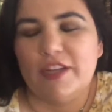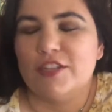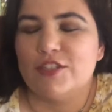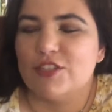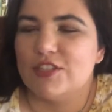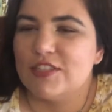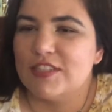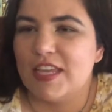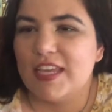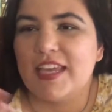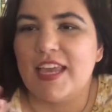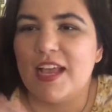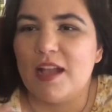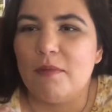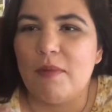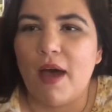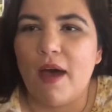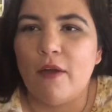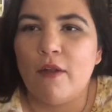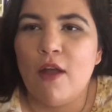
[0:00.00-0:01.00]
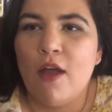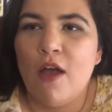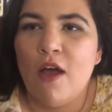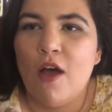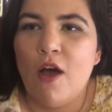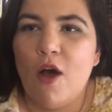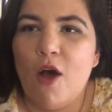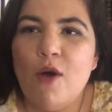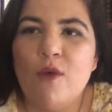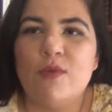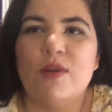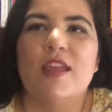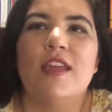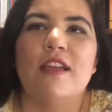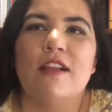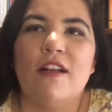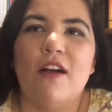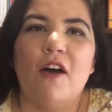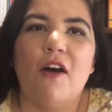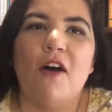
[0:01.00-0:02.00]
It's just thinking about
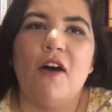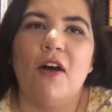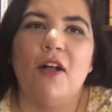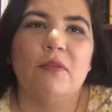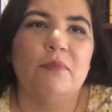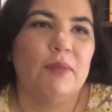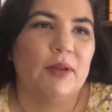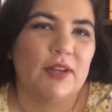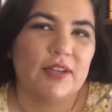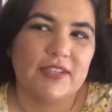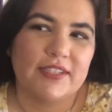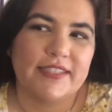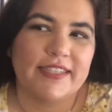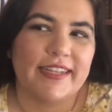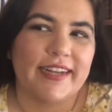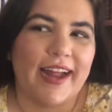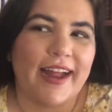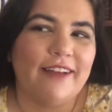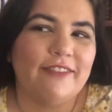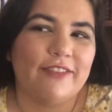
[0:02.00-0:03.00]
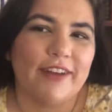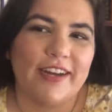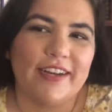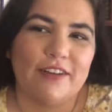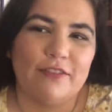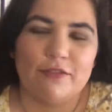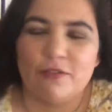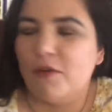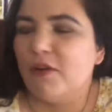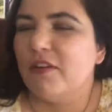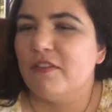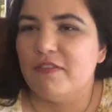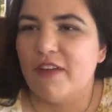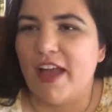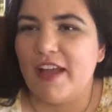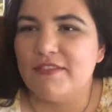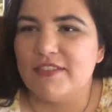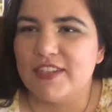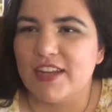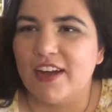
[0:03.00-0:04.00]
owning all books that I've rated 4 and
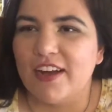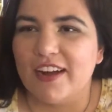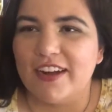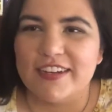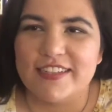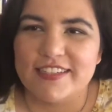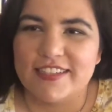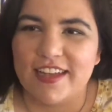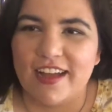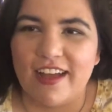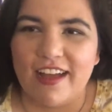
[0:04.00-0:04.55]
5 stars.